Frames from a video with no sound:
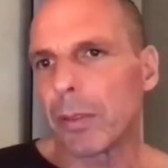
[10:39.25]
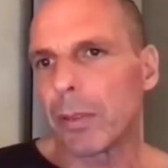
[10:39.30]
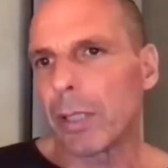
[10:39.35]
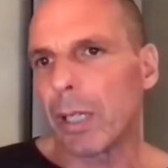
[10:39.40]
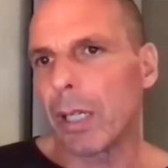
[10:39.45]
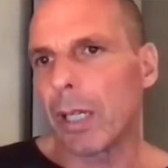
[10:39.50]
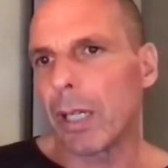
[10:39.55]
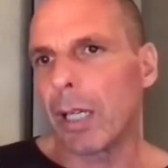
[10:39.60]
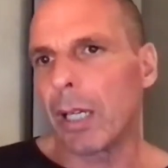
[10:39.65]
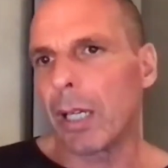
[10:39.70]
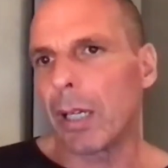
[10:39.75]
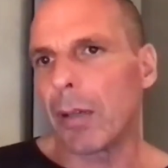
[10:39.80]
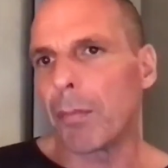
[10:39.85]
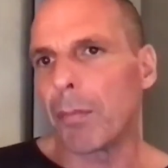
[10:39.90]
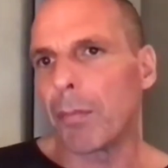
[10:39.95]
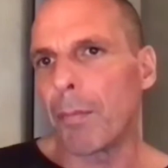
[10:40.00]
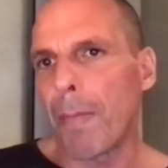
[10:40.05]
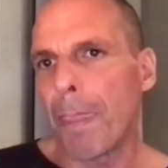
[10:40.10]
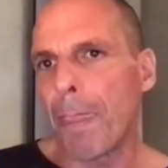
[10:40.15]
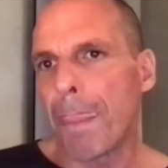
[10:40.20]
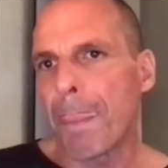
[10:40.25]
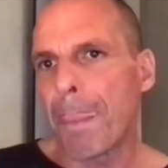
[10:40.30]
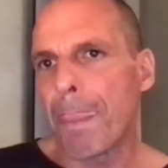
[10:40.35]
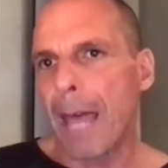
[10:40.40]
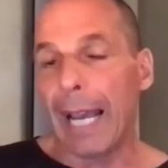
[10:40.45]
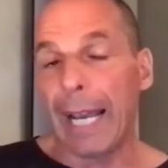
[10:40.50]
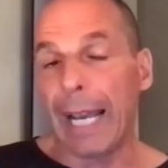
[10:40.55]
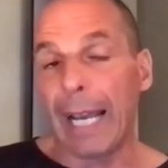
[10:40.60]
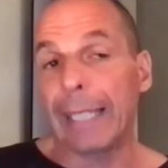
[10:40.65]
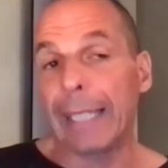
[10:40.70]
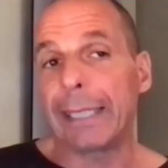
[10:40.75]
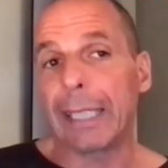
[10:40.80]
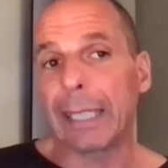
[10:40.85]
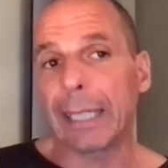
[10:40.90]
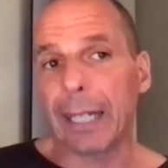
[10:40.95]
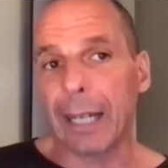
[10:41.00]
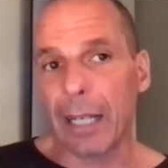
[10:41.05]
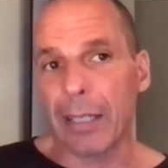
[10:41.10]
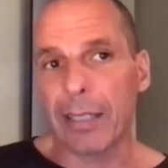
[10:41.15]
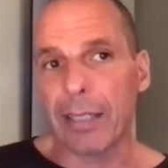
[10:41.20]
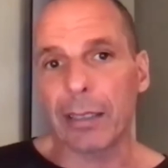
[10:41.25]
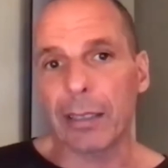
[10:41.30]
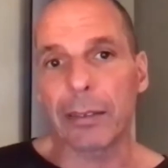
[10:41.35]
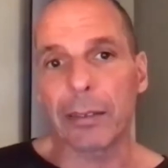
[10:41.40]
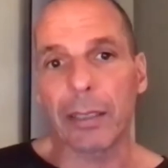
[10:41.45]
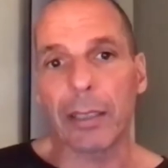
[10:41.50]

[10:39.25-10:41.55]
I had a classical